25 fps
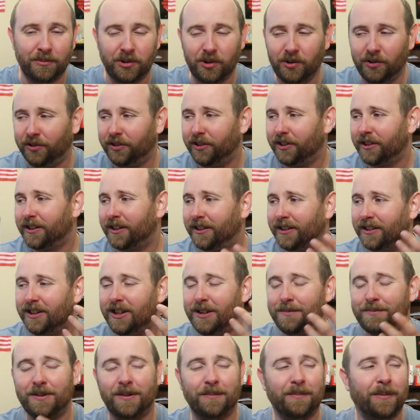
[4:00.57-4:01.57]
Music can
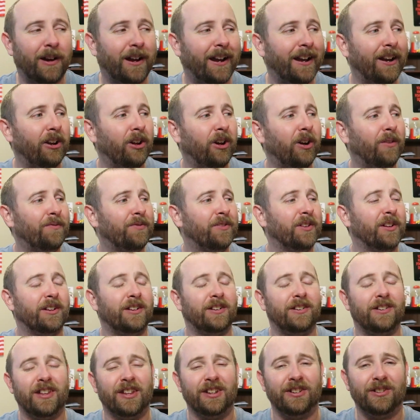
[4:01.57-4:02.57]
keep your mind off
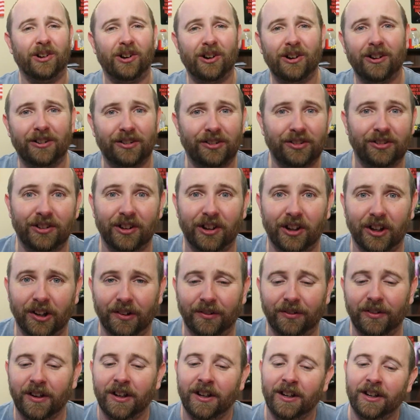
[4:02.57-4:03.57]
the dark
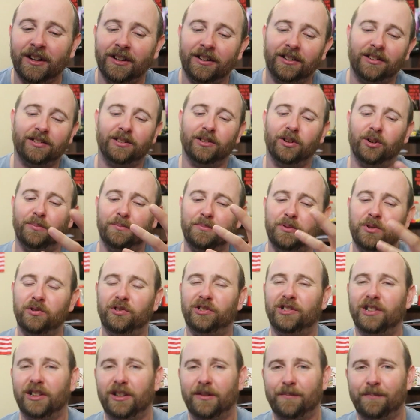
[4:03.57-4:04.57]
stuff. So
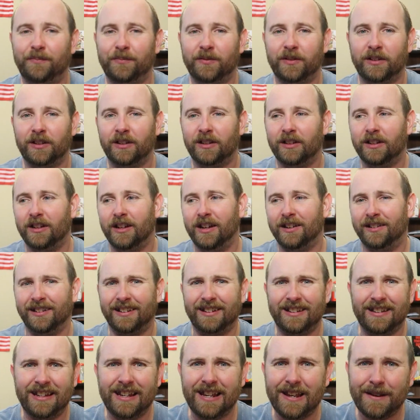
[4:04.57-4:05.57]
music is
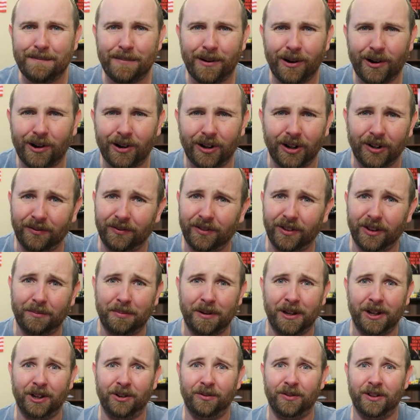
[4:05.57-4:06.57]
a key part of
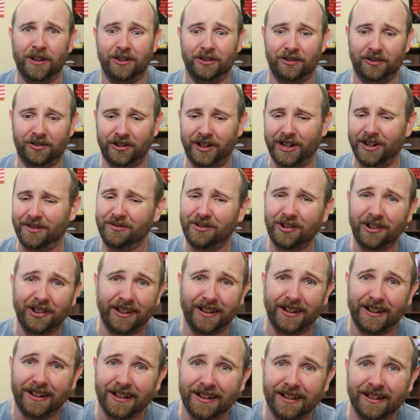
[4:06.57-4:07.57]
Filipino history. It
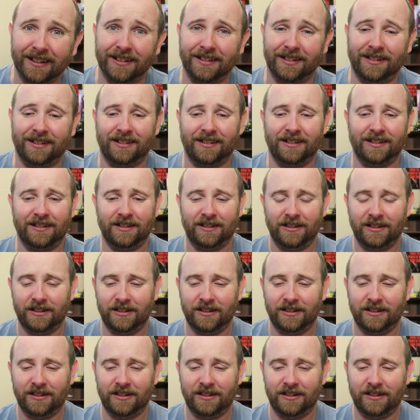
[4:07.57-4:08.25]
really is.